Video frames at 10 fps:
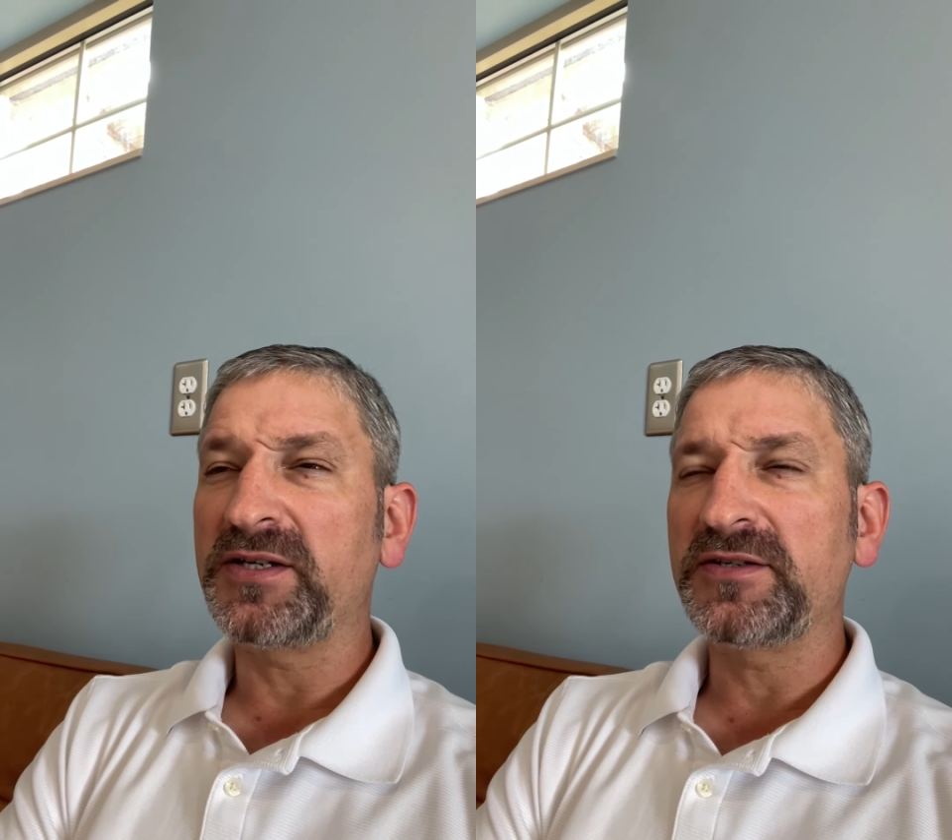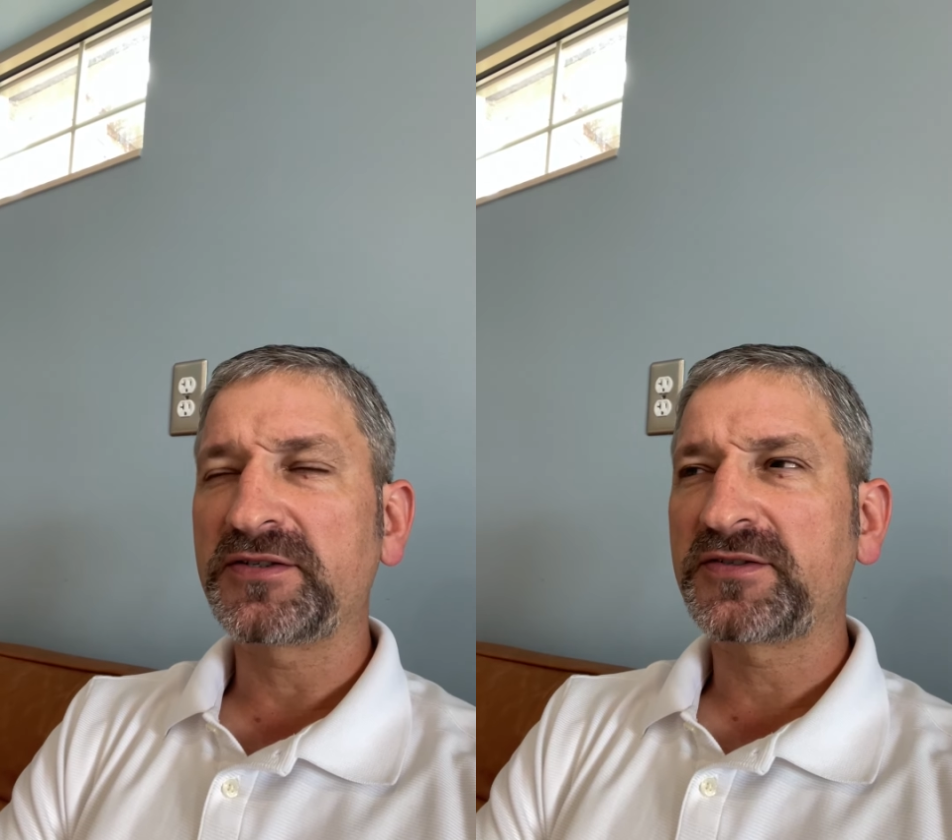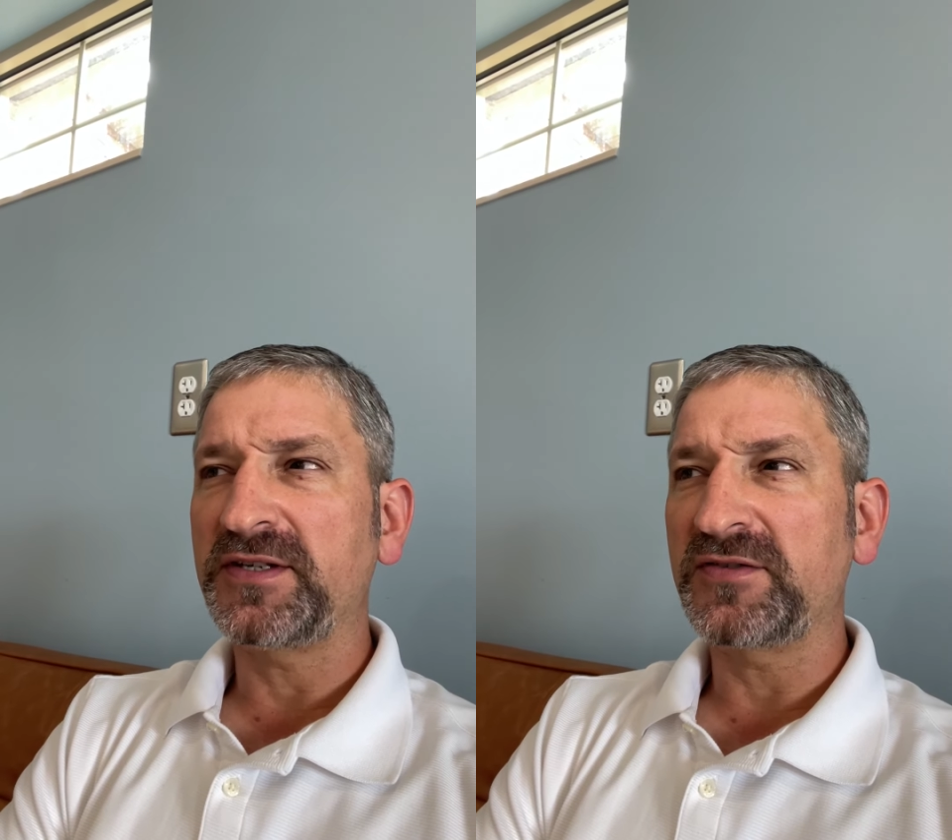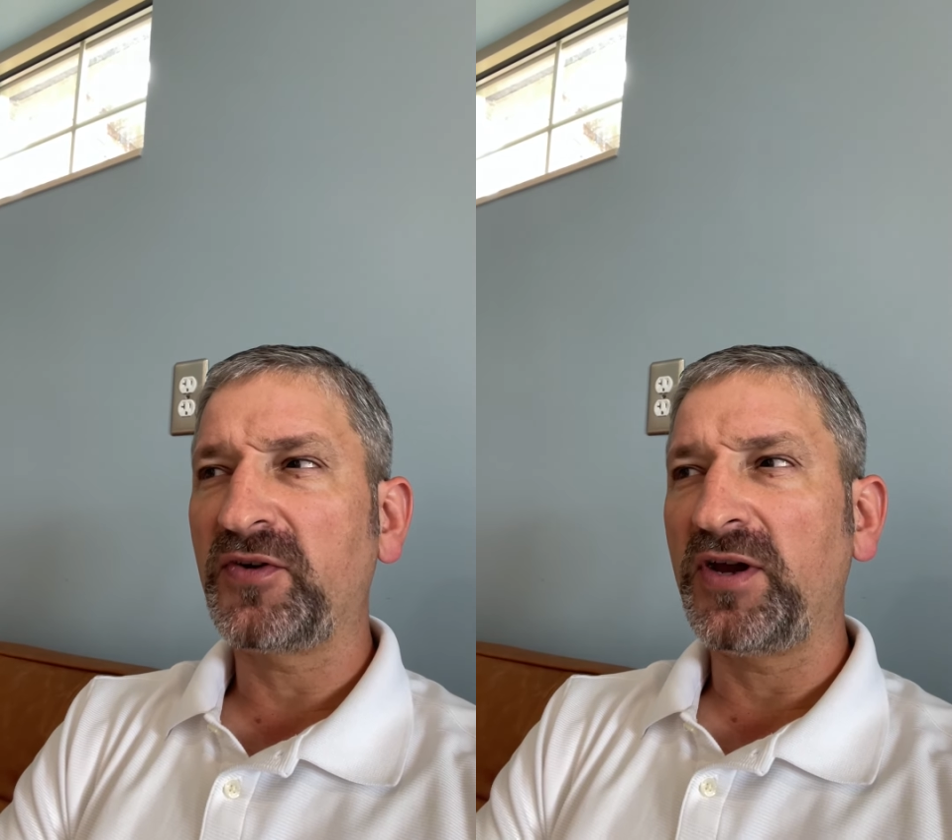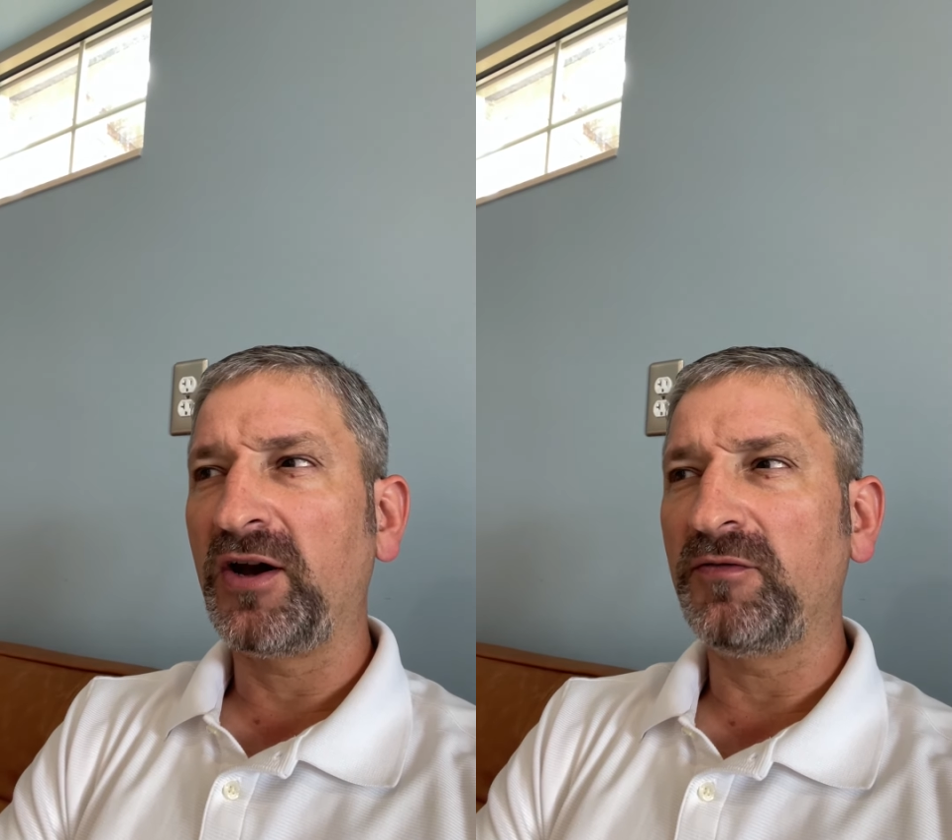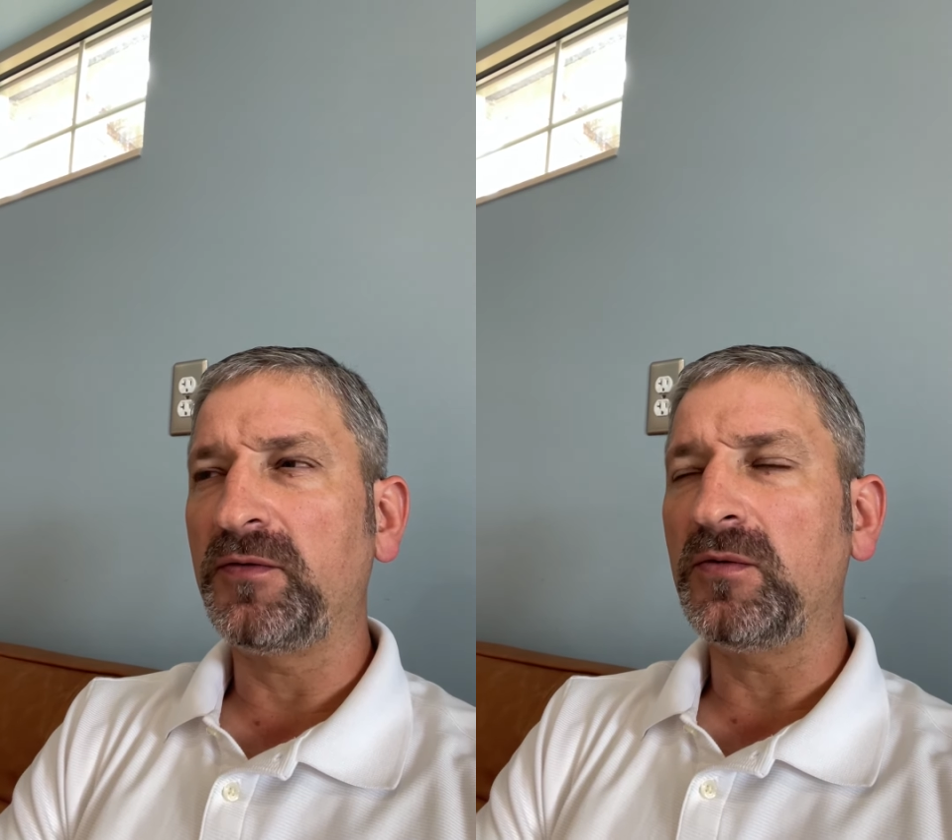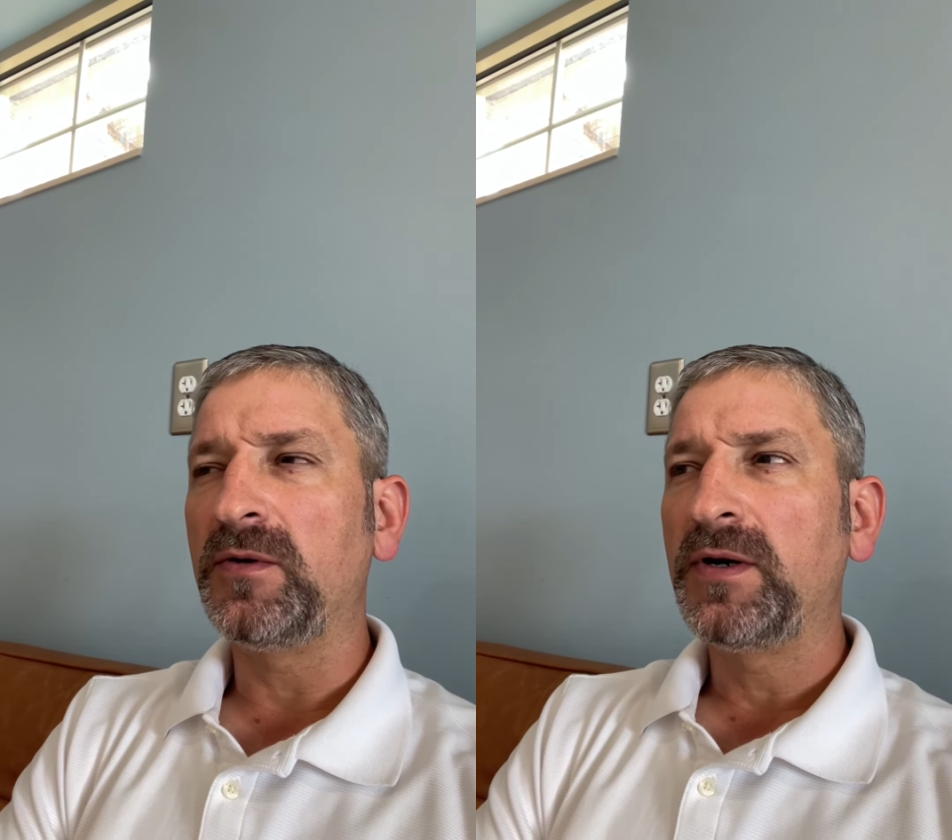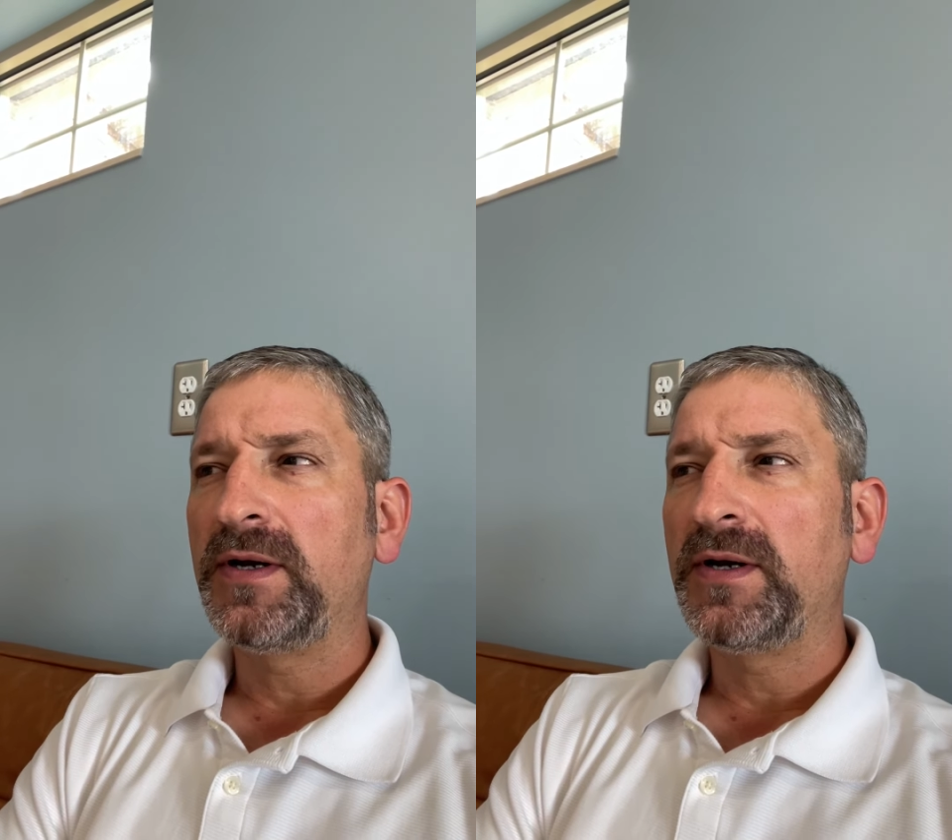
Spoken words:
is very helpful.